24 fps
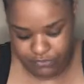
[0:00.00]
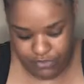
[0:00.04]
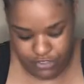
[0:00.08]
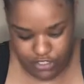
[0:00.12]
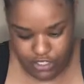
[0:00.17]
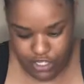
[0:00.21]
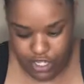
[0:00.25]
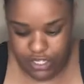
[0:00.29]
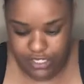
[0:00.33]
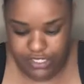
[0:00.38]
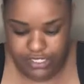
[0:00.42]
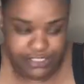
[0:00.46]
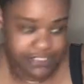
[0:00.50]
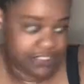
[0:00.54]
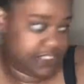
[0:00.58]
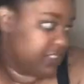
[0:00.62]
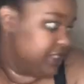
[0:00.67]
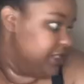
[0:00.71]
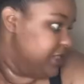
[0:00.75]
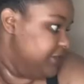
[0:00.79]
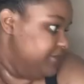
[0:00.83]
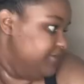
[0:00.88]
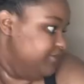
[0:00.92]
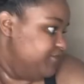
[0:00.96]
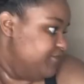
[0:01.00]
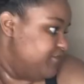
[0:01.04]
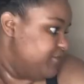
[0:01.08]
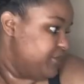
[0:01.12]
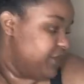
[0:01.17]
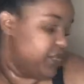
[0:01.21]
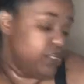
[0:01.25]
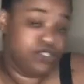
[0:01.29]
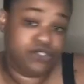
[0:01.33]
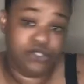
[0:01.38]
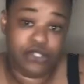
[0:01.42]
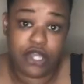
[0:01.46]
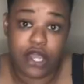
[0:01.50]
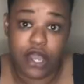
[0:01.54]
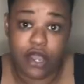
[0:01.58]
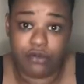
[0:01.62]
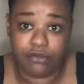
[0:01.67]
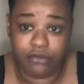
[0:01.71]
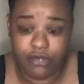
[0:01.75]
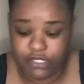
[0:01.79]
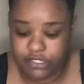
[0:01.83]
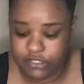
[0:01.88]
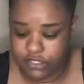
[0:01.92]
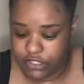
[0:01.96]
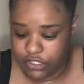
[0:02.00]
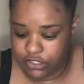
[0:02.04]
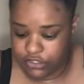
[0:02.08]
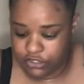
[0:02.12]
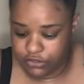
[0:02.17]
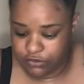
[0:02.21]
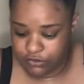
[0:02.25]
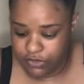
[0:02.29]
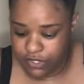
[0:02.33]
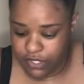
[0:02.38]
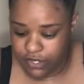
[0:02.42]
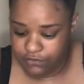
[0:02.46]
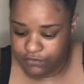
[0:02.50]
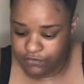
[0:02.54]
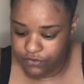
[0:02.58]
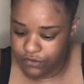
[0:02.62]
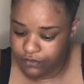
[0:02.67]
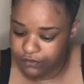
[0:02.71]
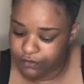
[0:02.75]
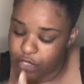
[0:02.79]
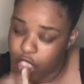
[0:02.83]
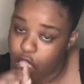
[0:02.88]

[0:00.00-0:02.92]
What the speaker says: Y'all need to do y'all research or whatever.